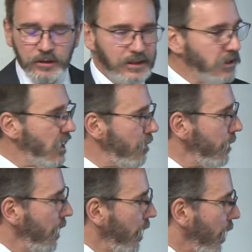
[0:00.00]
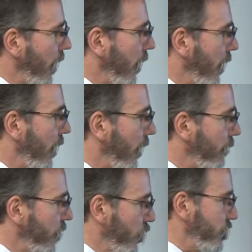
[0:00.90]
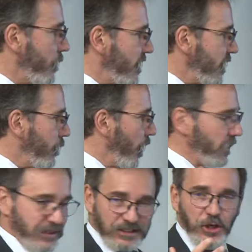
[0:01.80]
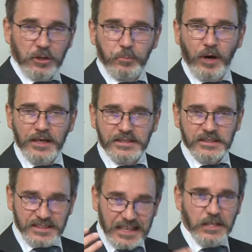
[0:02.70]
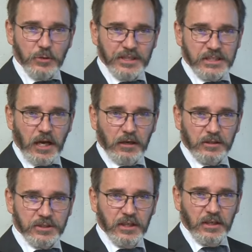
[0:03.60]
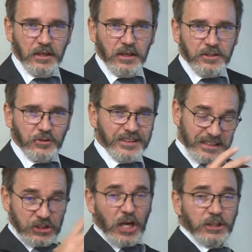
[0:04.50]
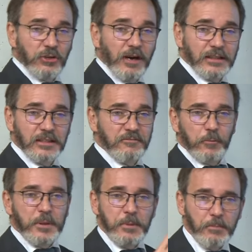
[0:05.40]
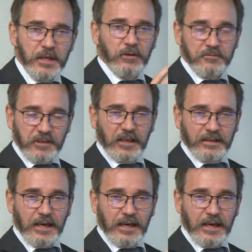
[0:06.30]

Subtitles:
income, gross domestic products at current prices in US dollars. So this is not correcting for PPP or anything like